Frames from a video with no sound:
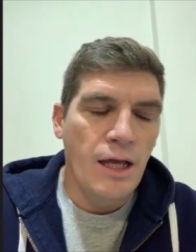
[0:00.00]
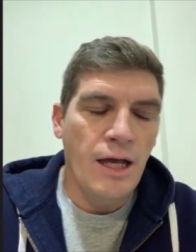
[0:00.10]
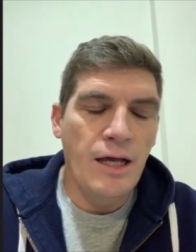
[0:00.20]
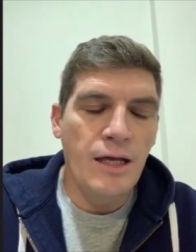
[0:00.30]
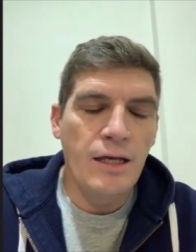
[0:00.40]

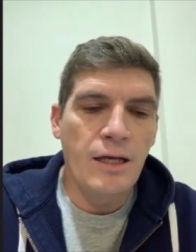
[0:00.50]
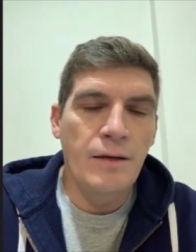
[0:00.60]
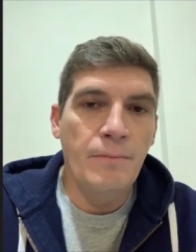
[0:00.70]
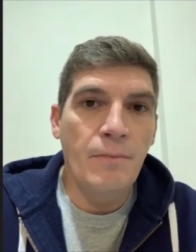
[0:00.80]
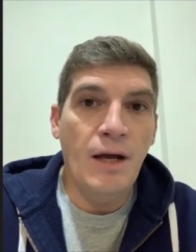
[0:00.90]

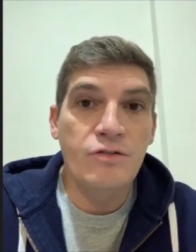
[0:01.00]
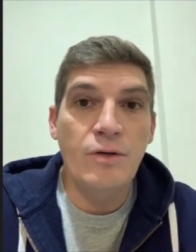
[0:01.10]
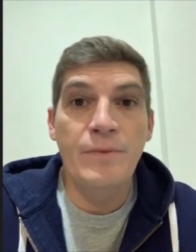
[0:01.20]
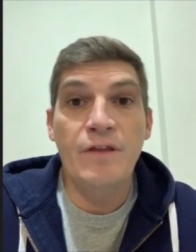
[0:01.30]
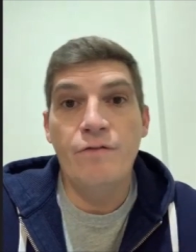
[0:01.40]
um, i
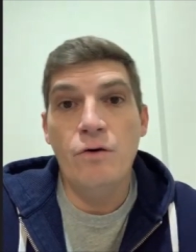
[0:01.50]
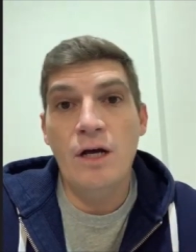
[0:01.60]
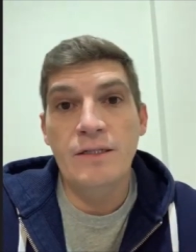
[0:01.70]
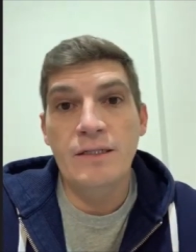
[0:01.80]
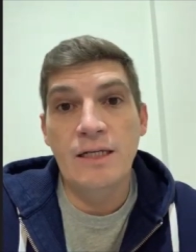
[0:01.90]
swam the
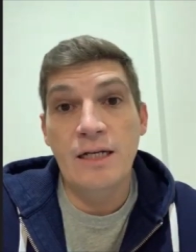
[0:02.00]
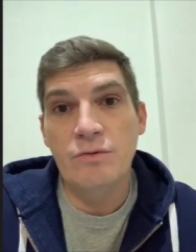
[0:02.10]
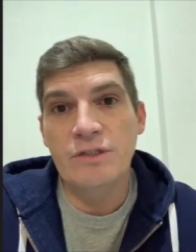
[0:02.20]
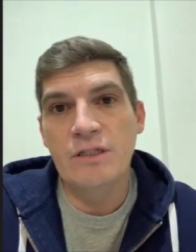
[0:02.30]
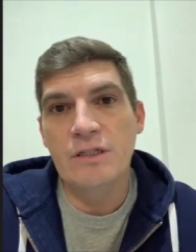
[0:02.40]
400 and i
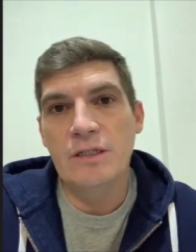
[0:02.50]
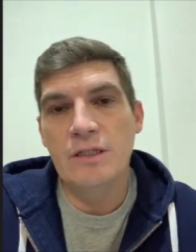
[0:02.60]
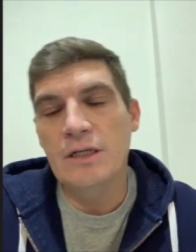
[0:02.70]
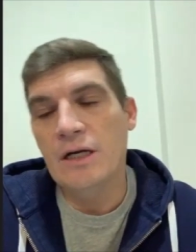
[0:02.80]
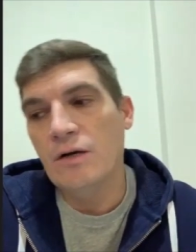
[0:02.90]
was in
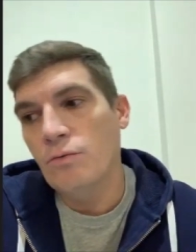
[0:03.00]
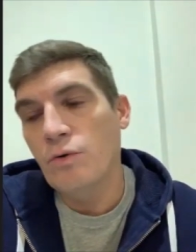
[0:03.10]
uh,